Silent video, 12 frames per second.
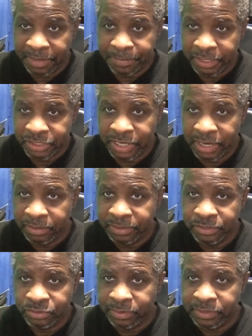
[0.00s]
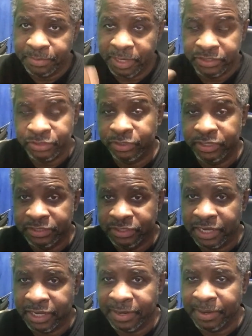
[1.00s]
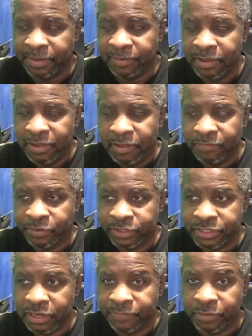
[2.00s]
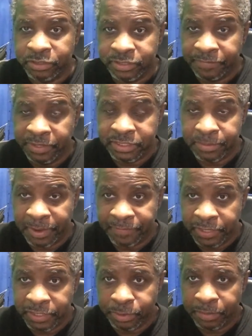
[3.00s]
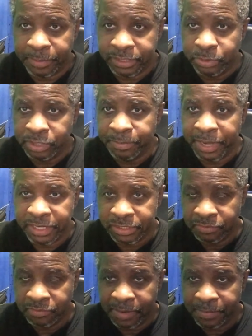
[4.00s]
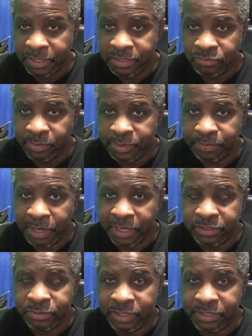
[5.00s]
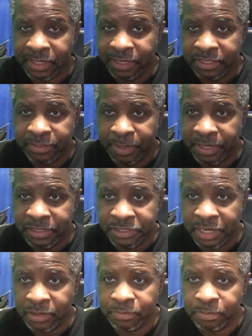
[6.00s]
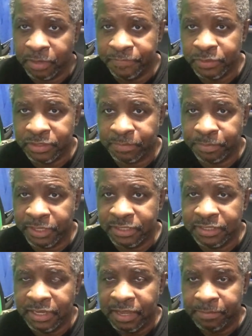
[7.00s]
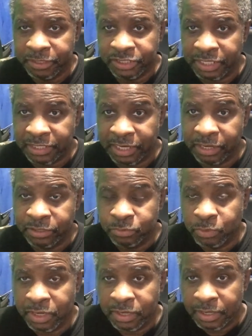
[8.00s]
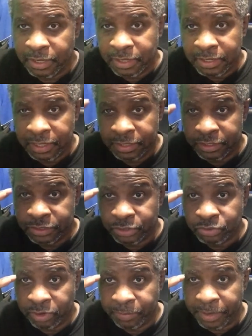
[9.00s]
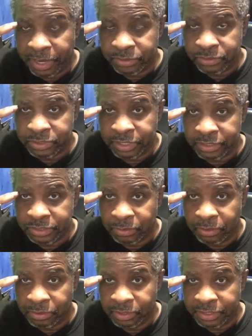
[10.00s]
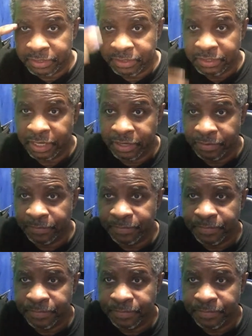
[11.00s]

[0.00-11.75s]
Nightmare's channel in the description box so you can check it out for yourself. Also have links to my Facebook, my Twitter, my Instagram in the description box, as well as a link to my other channel, Paul Views and Opinions. Please check that out as well. And this is Trey Pastor saying so long, and take care.